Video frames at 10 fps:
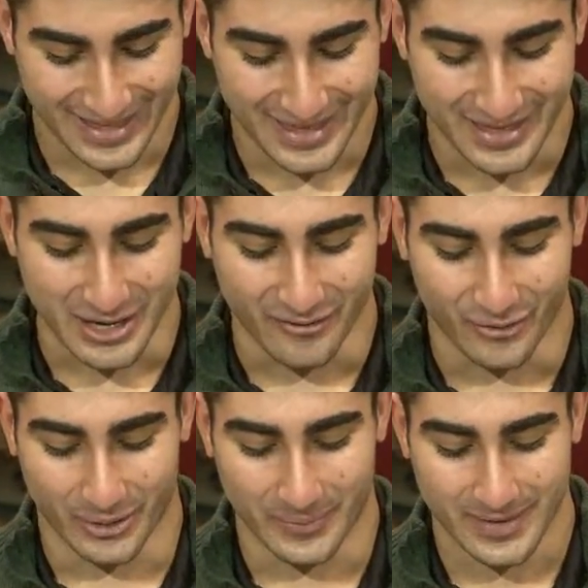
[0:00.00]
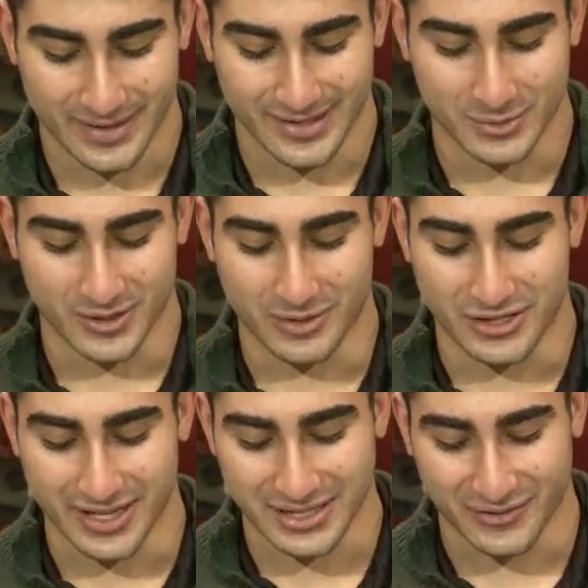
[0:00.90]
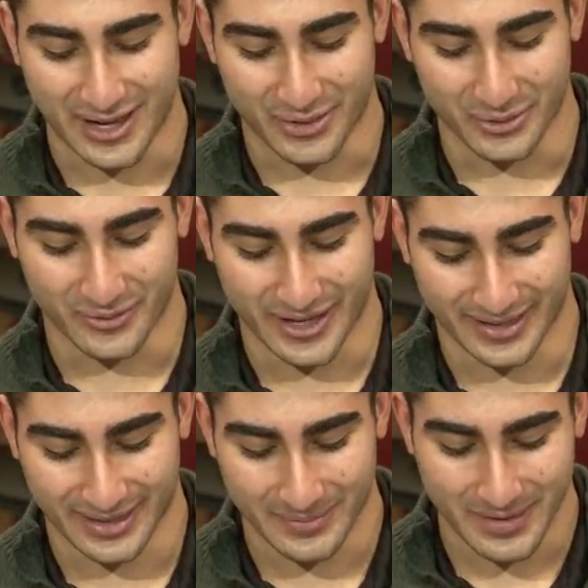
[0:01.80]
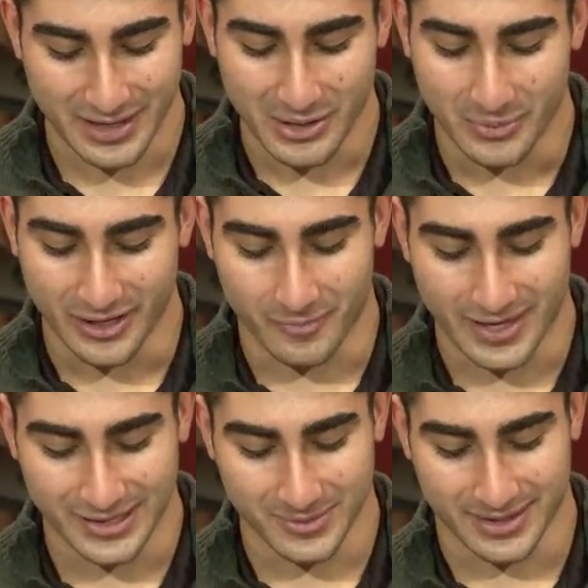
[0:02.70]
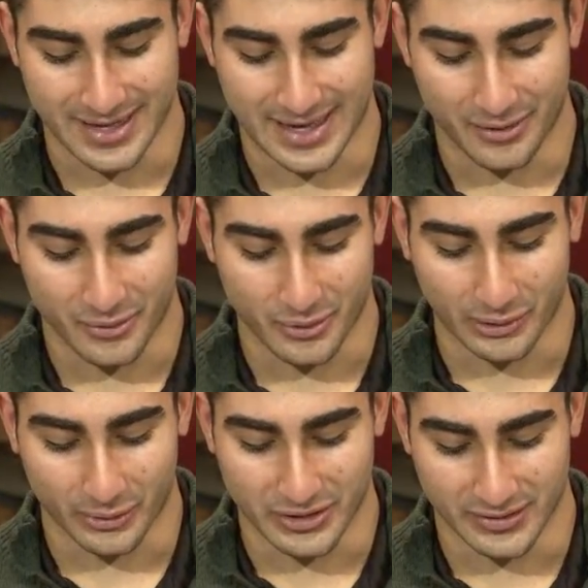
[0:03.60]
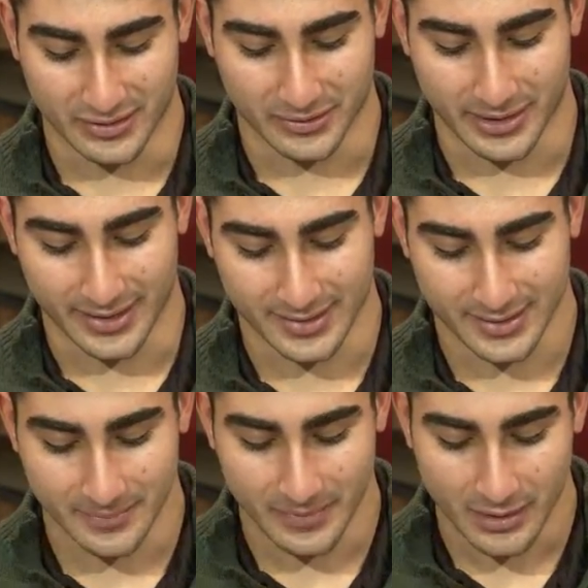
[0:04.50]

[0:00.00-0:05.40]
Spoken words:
Therefore, since we have been justified through faith, we have peace with God through our Lord Jesus Christ,